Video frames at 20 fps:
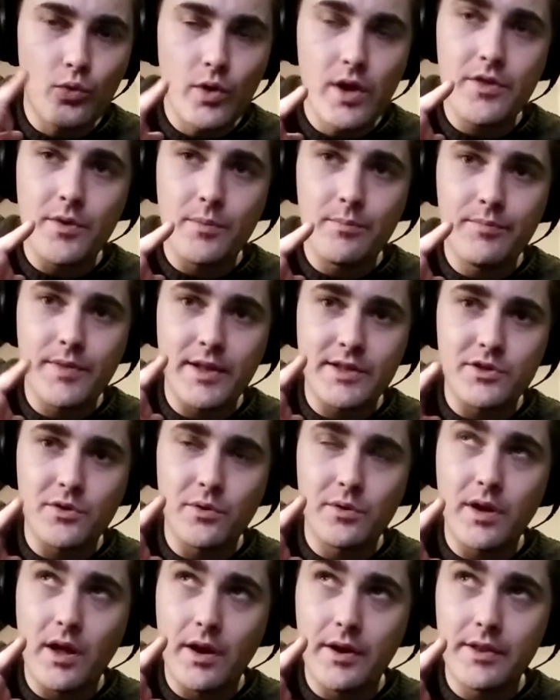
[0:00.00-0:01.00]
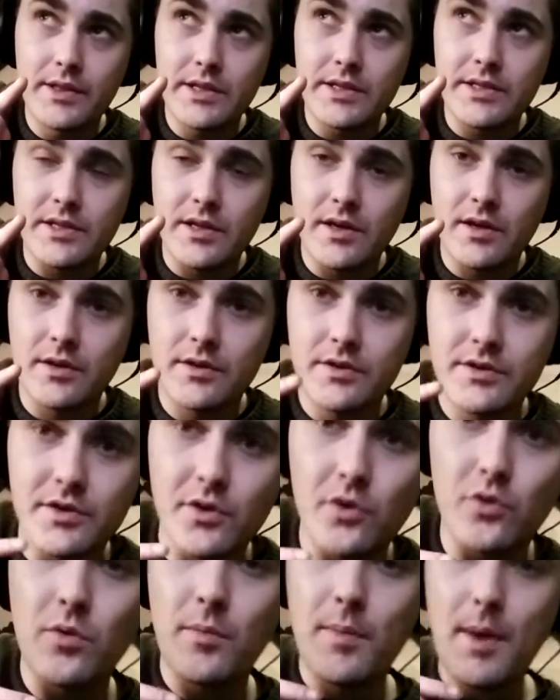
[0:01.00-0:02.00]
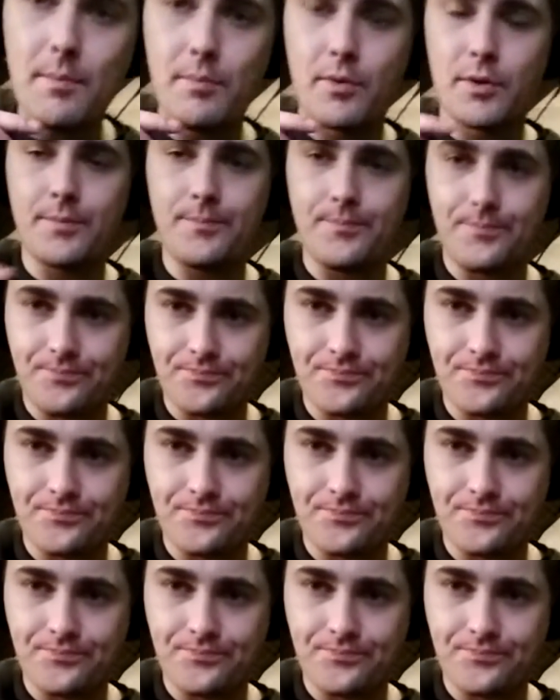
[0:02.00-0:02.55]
rhythm that's going on in this song. So remember,